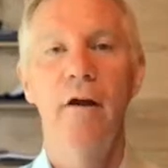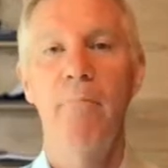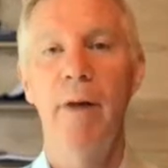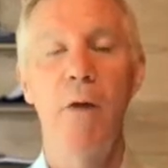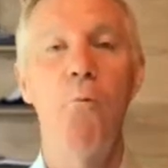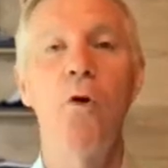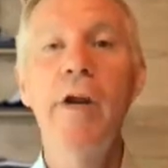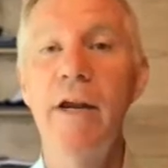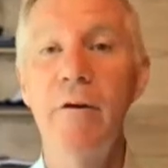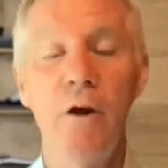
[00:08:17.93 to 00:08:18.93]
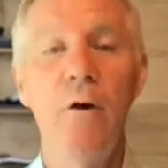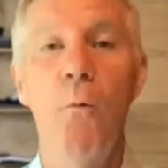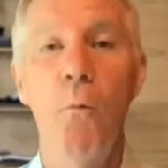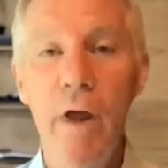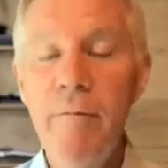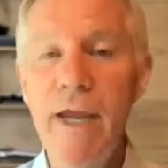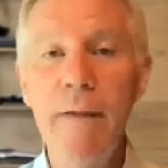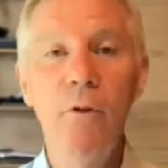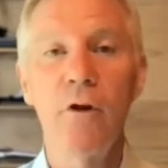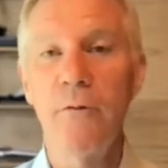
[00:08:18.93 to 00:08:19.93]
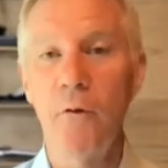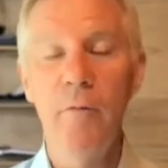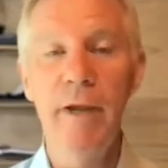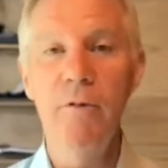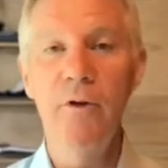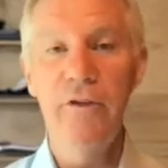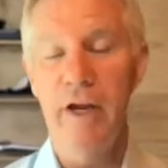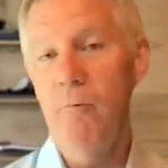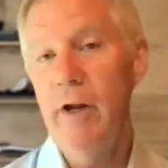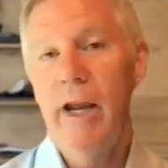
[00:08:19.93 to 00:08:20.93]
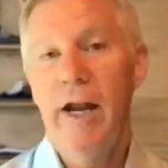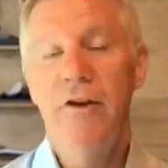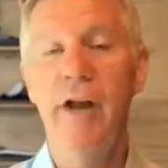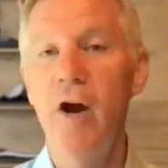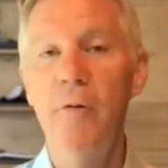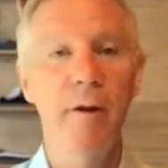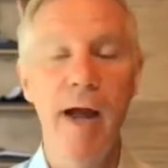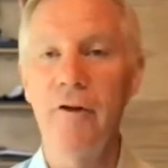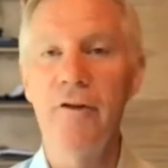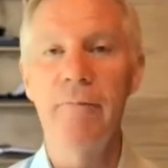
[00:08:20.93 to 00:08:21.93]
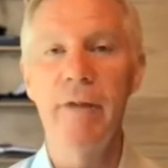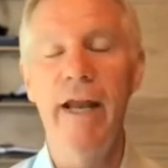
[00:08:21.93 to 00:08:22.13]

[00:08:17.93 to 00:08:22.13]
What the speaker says: by working with people or for people, saying, what can I do to help you out?